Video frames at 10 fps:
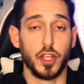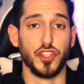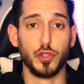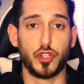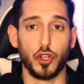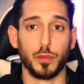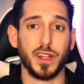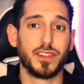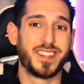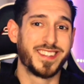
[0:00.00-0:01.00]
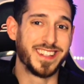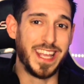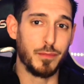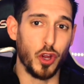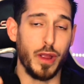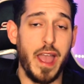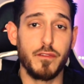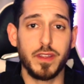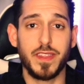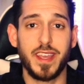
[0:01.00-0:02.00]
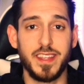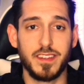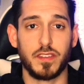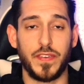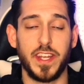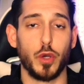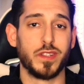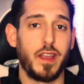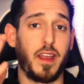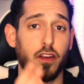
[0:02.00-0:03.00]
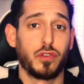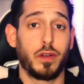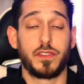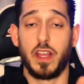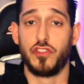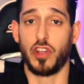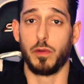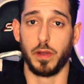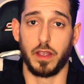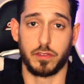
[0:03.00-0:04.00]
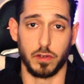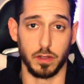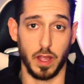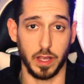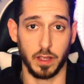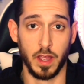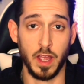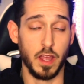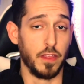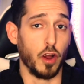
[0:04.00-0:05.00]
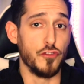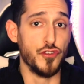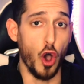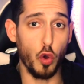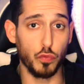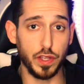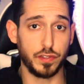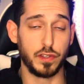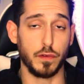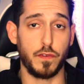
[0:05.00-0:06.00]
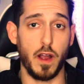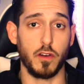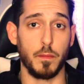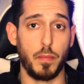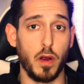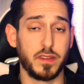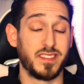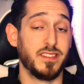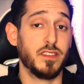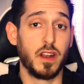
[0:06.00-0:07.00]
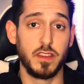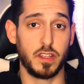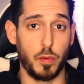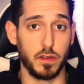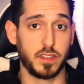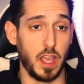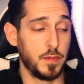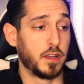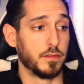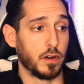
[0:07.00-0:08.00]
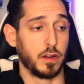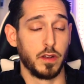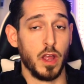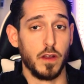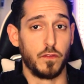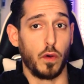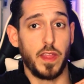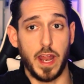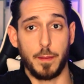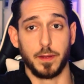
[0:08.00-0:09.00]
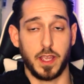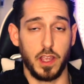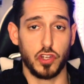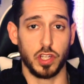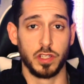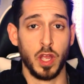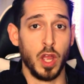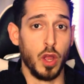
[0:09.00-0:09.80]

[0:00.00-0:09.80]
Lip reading: YouTube, little disclaimer, everything in this video is Airsoft and Gel Blaster alike. There are no real steel firearm parts. None of these parts can be converted for that application.